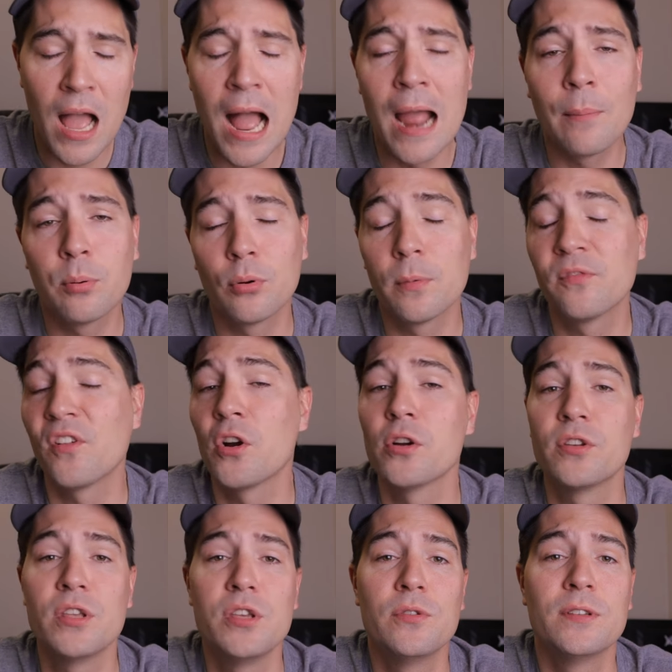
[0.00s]
I prefer
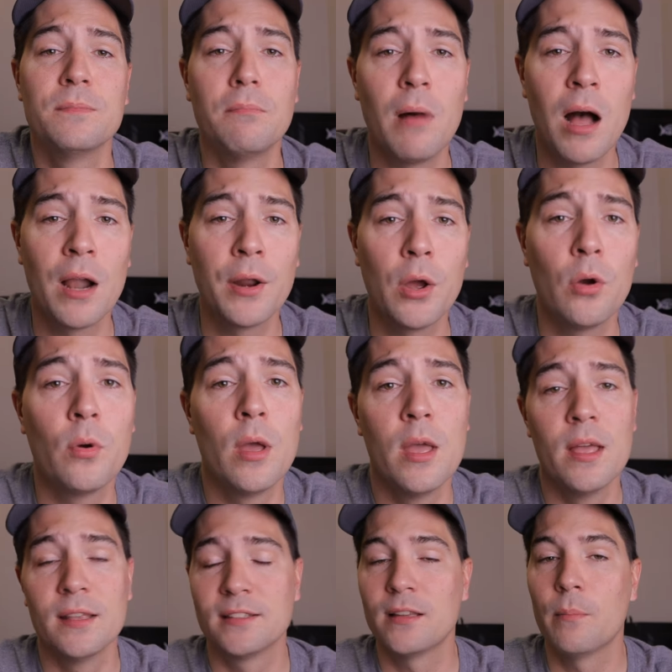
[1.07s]
to use mono.
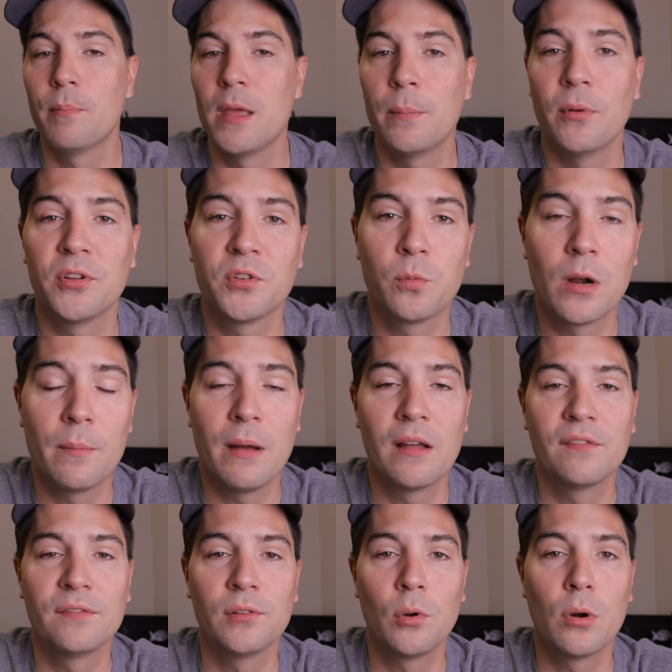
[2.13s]
Some people swear
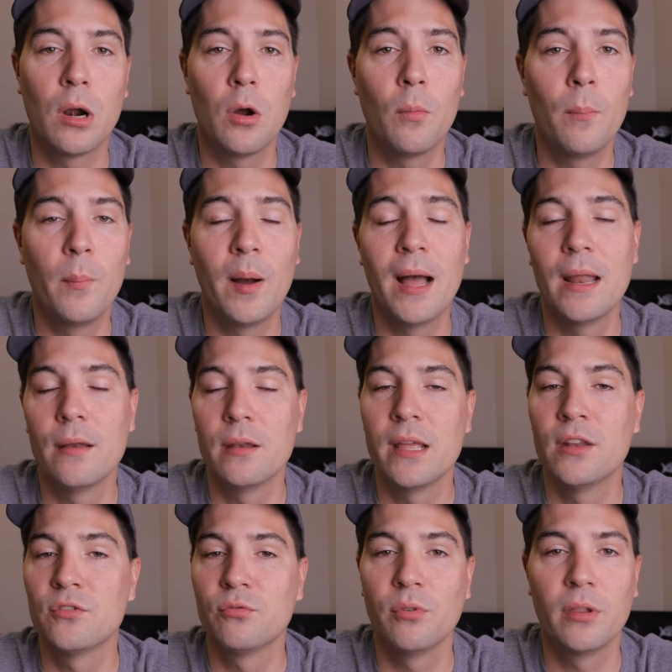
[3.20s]
by fluoro, but
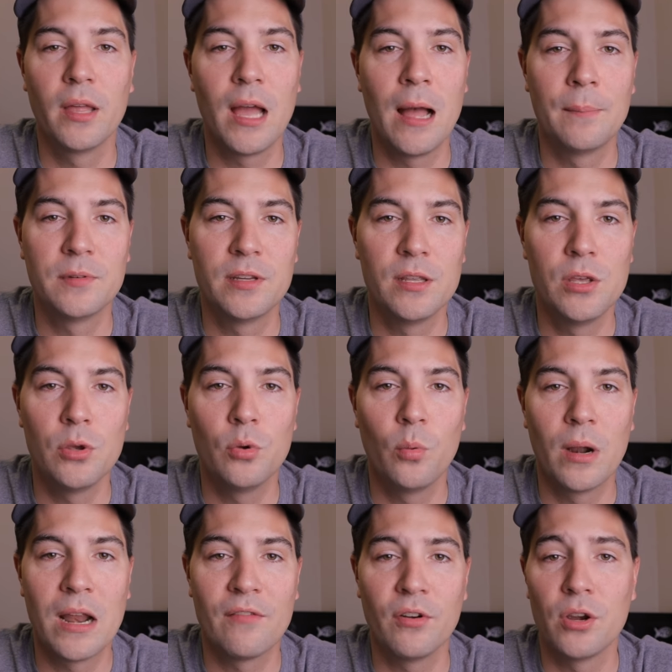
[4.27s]
it's really up to you,
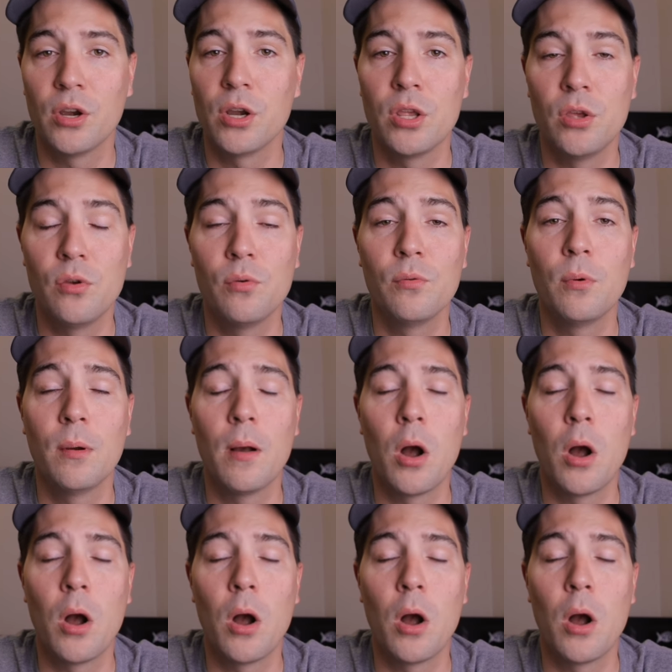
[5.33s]
whatever you